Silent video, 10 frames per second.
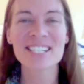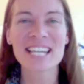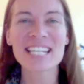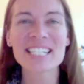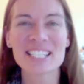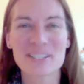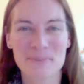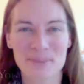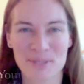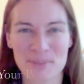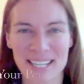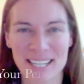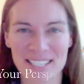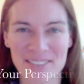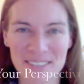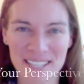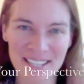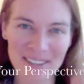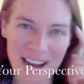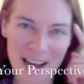Changing your perspective can
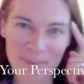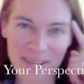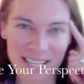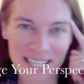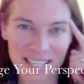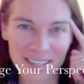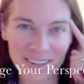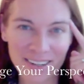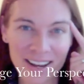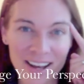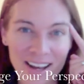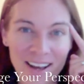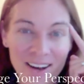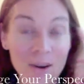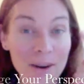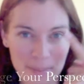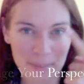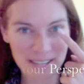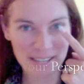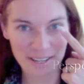either happen in here or
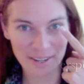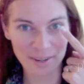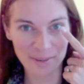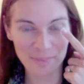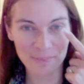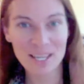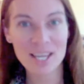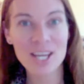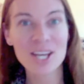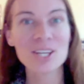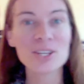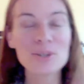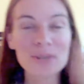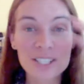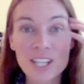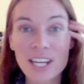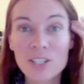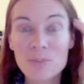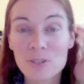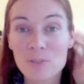happen here. You can change
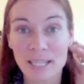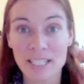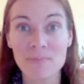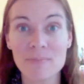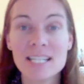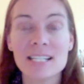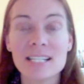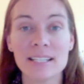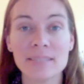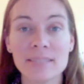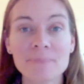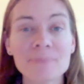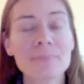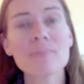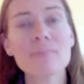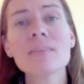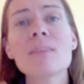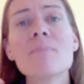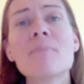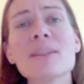your perspective mentally
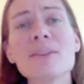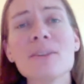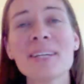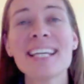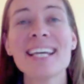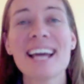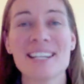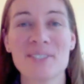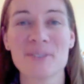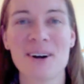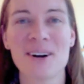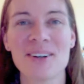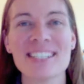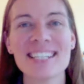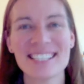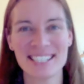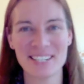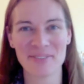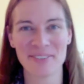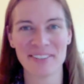by looking at your art
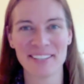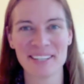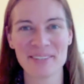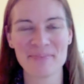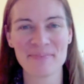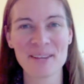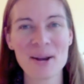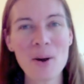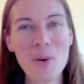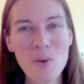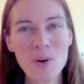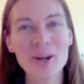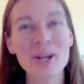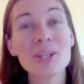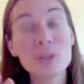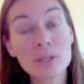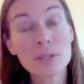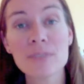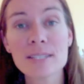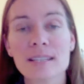differently. Or you
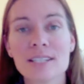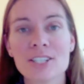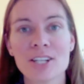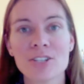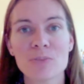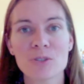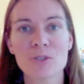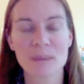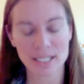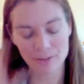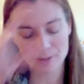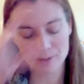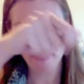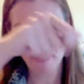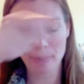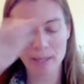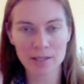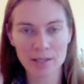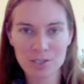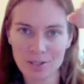can physically change your perspective.
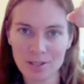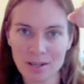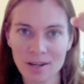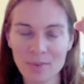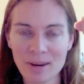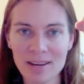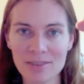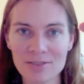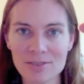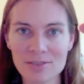Turn the art around.